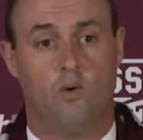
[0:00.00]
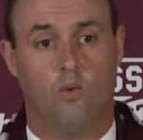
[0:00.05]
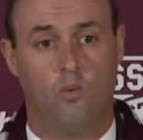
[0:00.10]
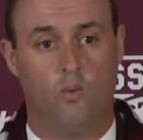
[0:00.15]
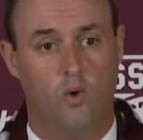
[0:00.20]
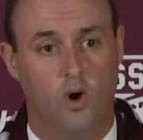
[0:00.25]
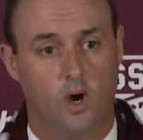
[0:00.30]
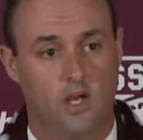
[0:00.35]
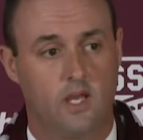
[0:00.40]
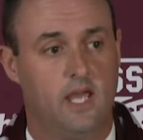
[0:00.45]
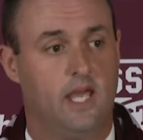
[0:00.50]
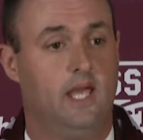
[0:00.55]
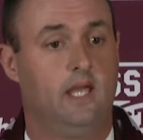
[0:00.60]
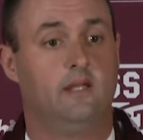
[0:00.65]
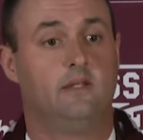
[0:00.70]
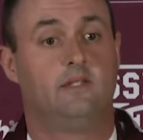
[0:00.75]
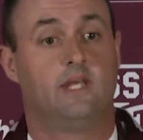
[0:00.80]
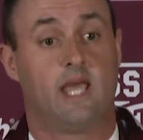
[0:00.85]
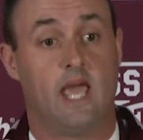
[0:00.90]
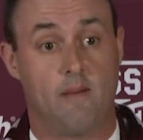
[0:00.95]

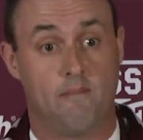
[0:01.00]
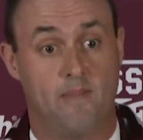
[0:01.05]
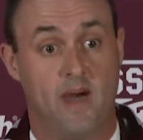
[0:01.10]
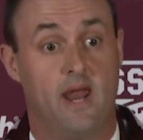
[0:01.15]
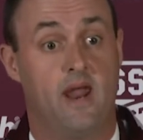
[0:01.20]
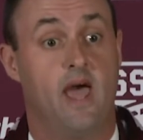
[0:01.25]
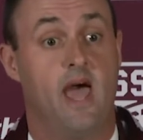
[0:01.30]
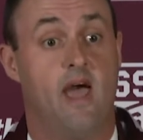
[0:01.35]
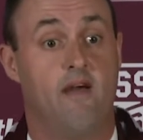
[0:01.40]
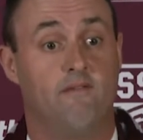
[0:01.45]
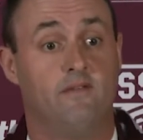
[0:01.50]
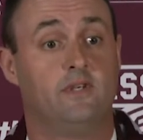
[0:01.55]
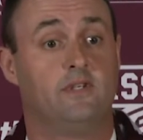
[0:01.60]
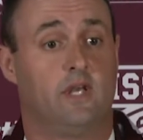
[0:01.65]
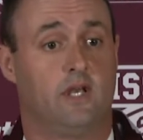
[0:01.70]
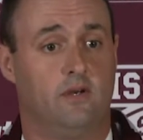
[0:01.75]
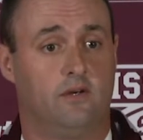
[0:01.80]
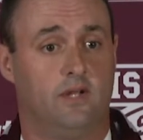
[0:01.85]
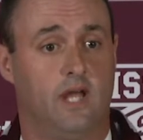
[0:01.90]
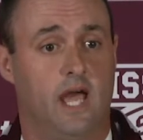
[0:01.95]
working to get better every
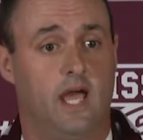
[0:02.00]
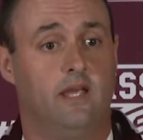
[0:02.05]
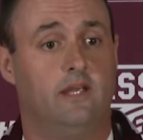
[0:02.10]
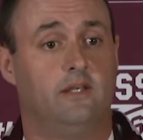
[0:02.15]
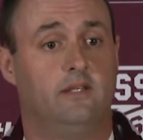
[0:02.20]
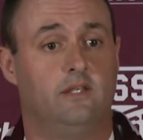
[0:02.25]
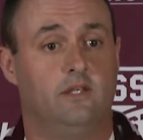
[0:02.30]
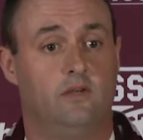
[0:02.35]
single day.